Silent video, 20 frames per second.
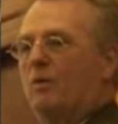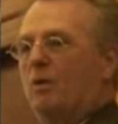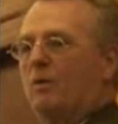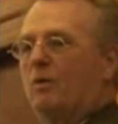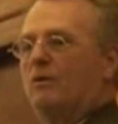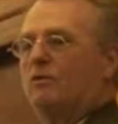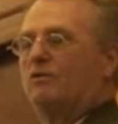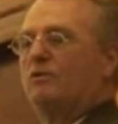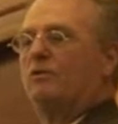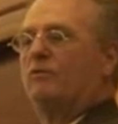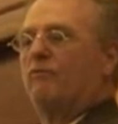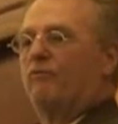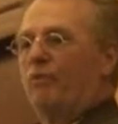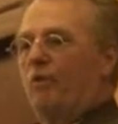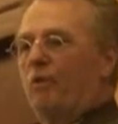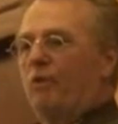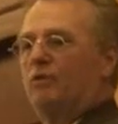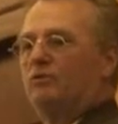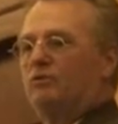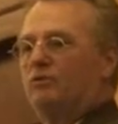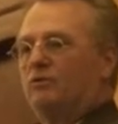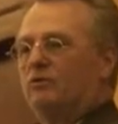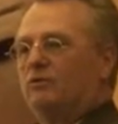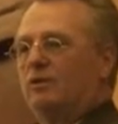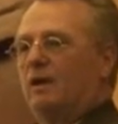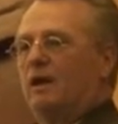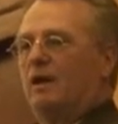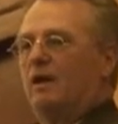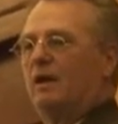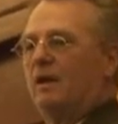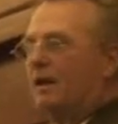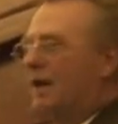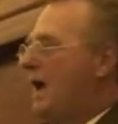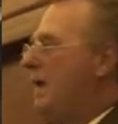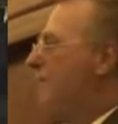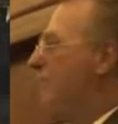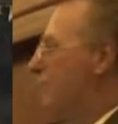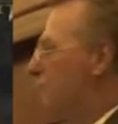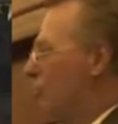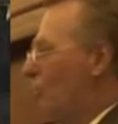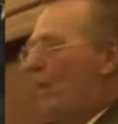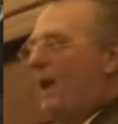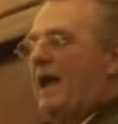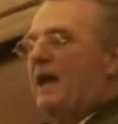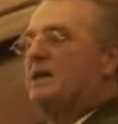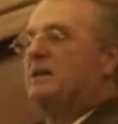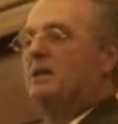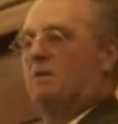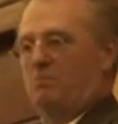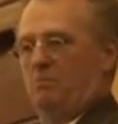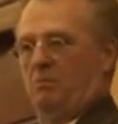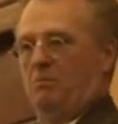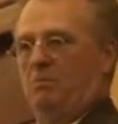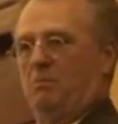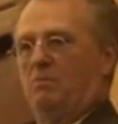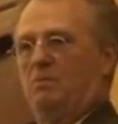words, Forrest is saying life is random.